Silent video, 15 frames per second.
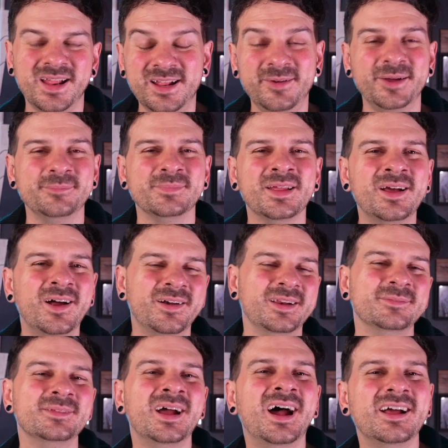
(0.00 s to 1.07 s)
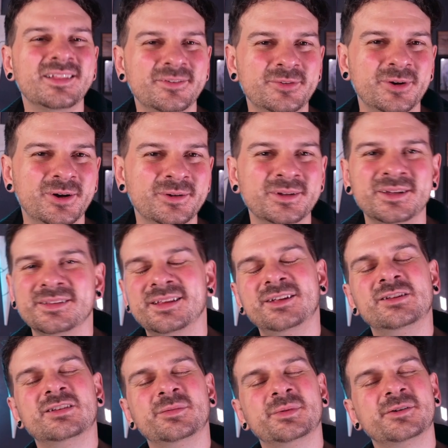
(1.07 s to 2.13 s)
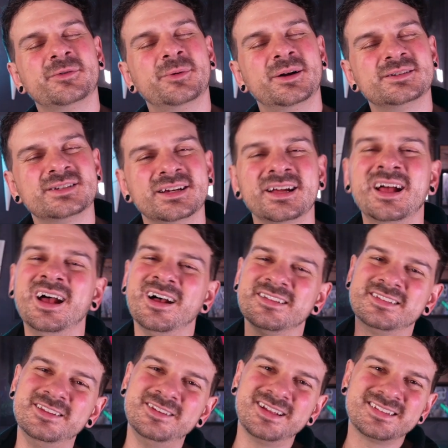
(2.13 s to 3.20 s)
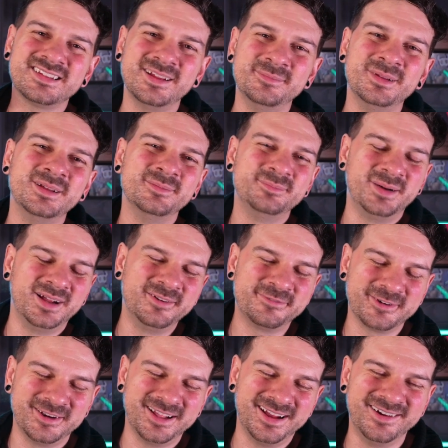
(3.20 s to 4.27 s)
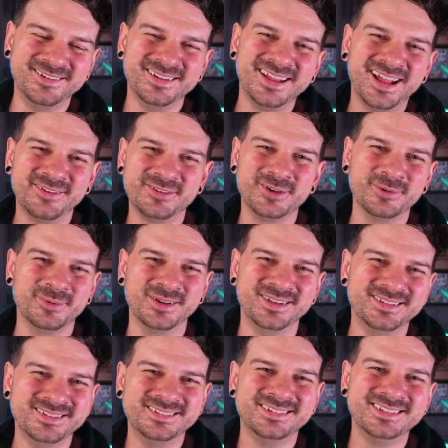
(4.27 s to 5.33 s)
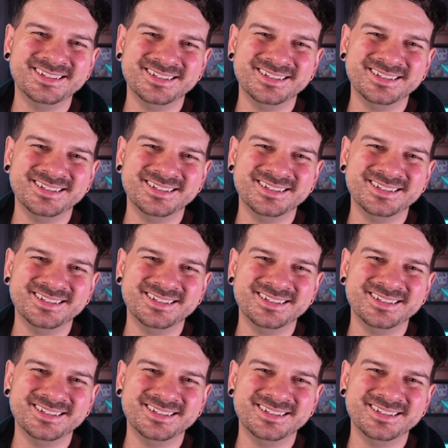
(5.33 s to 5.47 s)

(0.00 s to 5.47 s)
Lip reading: Anyway, all right. I love you all. Thank you so much for watching. I'll see you next time. Bye for now. Have a good one.